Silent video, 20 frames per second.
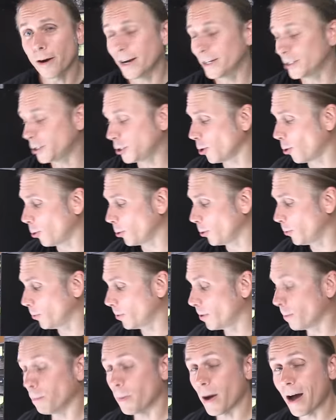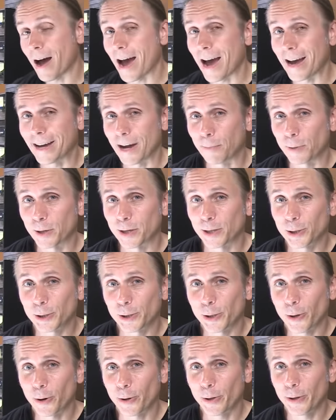I show you the pied, I'm going to
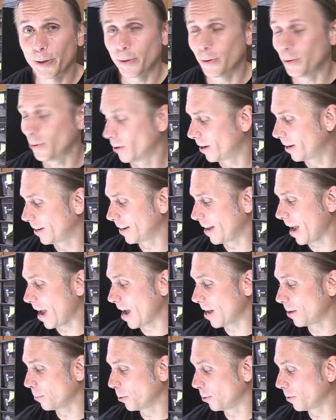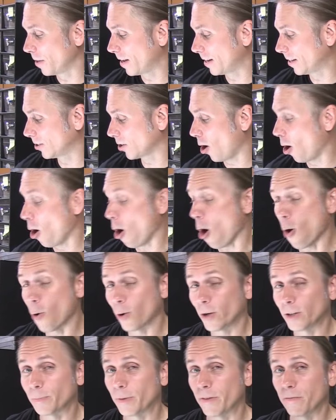show you an animal that has
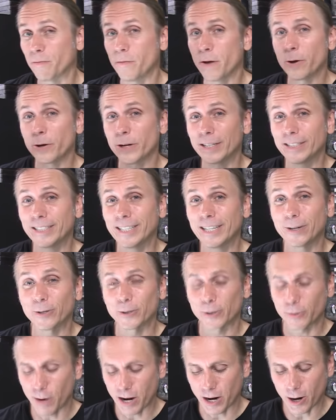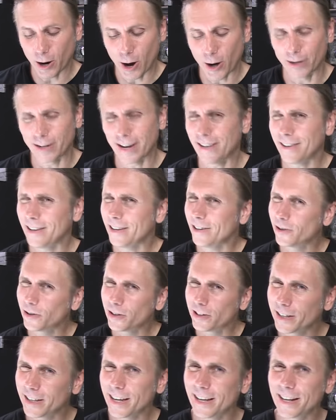always been very dear to my heart, and I think you're
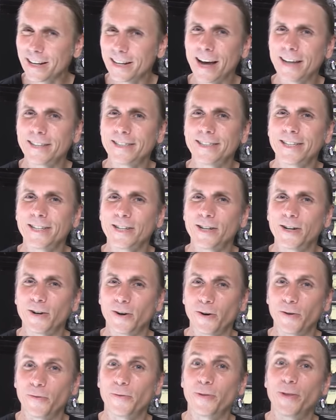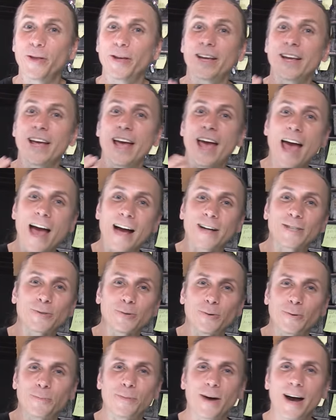to get an idea of the
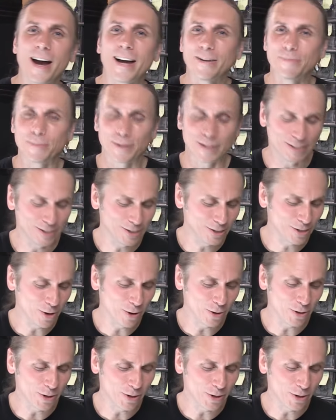actual pied I'm going to show